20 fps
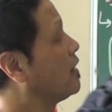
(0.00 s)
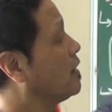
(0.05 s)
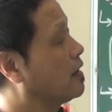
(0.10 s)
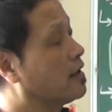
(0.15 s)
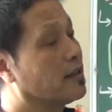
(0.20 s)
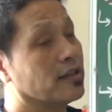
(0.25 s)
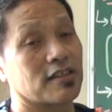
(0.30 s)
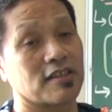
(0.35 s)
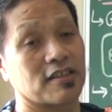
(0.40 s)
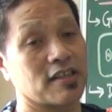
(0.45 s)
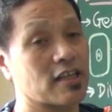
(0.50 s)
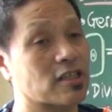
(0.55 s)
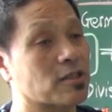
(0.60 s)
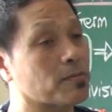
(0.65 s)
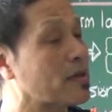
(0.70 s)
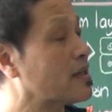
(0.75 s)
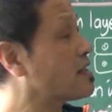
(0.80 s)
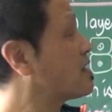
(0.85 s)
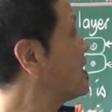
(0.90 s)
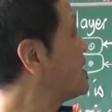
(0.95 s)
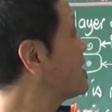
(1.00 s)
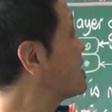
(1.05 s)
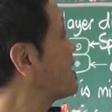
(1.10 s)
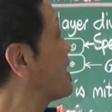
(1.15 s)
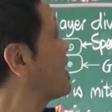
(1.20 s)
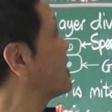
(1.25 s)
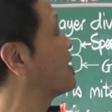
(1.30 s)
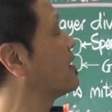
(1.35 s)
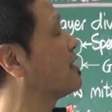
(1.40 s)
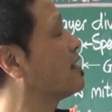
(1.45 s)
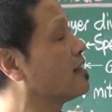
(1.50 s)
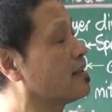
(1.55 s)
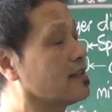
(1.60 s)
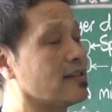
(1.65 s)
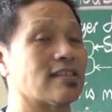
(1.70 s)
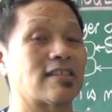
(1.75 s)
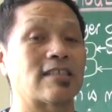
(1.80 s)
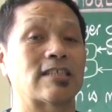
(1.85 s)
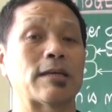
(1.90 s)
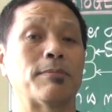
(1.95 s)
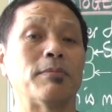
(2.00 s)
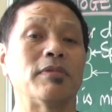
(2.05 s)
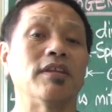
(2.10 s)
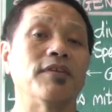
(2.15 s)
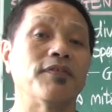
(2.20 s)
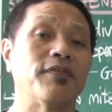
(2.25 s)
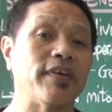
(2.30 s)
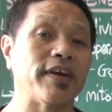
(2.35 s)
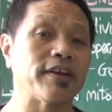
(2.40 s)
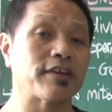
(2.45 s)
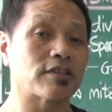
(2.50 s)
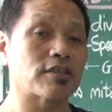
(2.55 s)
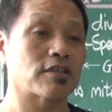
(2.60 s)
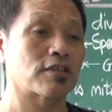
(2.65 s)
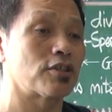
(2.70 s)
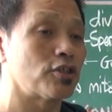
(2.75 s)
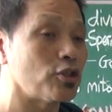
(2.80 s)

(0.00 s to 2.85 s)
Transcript: It takes place inside the seminiferous